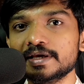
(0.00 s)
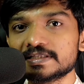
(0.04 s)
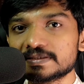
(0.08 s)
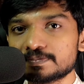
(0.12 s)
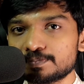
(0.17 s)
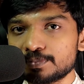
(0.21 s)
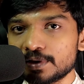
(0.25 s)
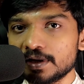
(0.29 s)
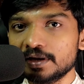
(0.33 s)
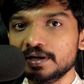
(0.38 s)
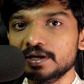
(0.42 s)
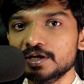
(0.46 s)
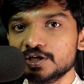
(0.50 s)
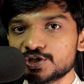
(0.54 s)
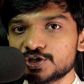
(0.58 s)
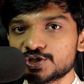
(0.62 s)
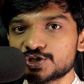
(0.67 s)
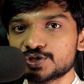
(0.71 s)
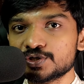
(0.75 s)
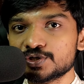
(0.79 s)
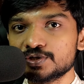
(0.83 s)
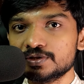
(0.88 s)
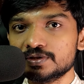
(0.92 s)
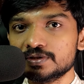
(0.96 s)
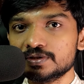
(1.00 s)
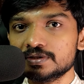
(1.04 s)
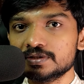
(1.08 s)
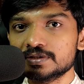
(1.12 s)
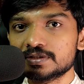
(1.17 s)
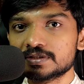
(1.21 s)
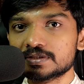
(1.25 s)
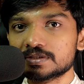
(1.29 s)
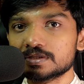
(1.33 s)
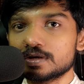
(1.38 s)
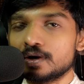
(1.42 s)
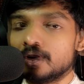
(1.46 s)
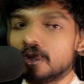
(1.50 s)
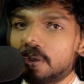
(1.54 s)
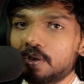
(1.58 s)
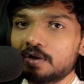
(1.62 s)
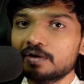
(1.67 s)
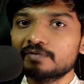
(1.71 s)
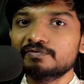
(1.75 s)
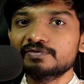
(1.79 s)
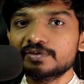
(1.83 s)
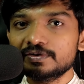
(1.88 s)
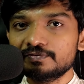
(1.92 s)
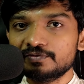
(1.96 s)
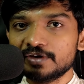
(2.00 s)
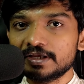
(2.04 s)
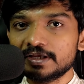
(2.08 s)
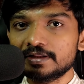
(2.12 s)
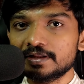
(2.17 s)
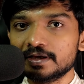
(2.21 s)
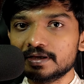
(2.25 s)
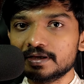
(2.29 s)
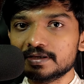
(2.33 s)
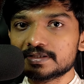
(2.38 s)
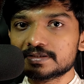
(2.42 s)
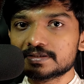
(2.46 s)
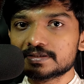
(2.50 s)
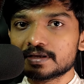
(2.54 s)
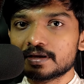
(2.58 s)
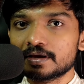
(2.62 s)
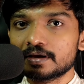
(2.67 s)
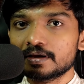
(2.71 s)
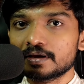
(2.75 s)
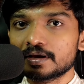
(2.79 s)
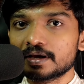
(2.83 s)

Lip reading: explanations of the Vedas